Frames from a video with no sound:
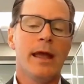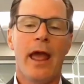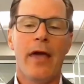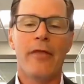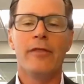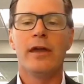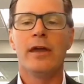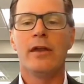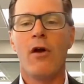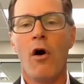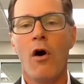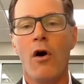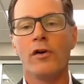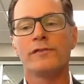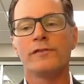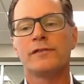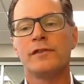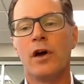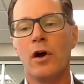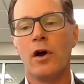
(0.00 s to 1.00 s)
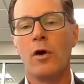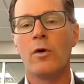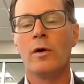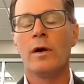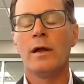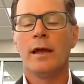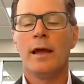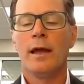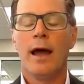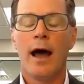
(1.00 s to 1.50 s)
and then also
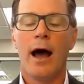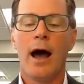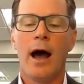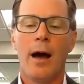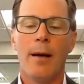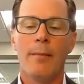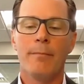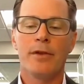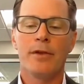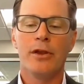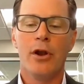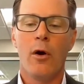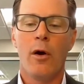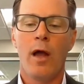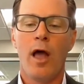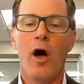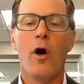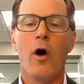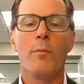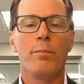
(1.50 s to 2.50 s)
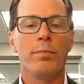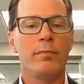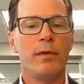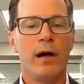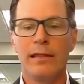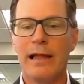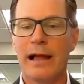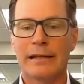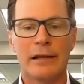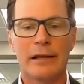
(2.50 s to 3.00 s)
help
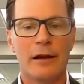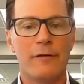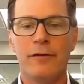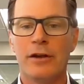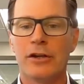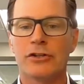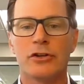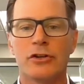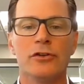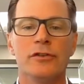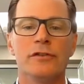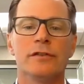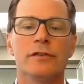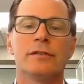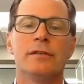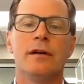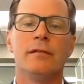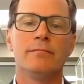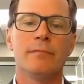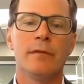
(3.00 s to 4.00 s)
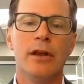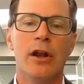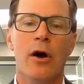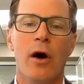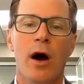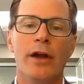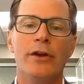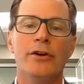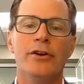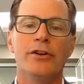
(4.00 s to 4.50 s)
elected officials
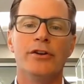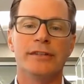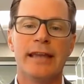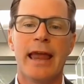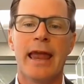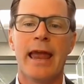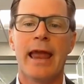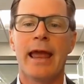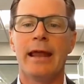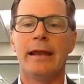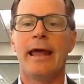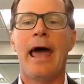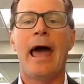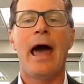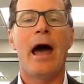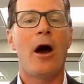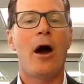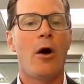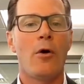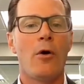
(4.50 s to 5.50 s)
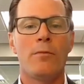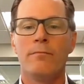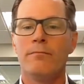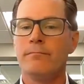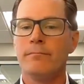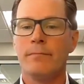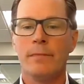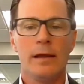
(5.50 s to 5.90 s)
understand how